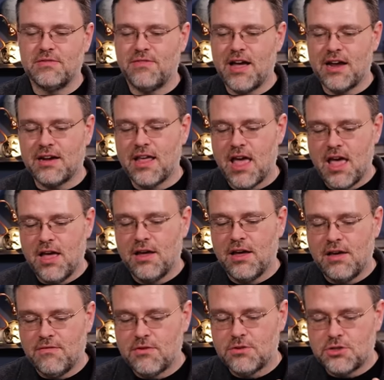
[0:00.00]
In fact,
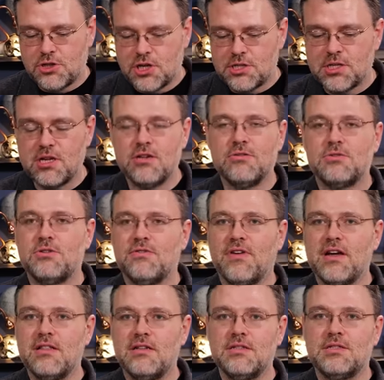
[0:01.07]
if you're just going to do
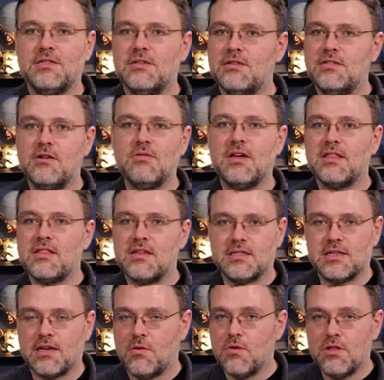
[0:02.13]
surveillance, don't get
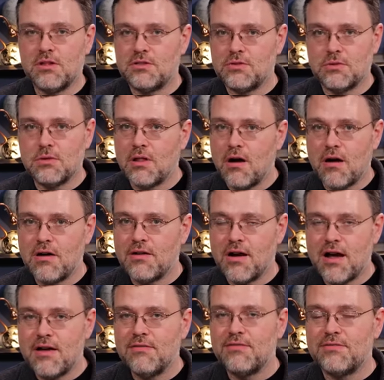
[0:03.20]
this. Like one of the dual hard
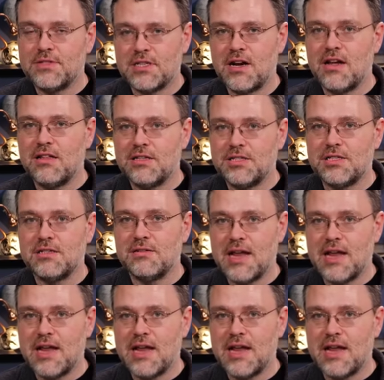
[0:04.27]
drive Synology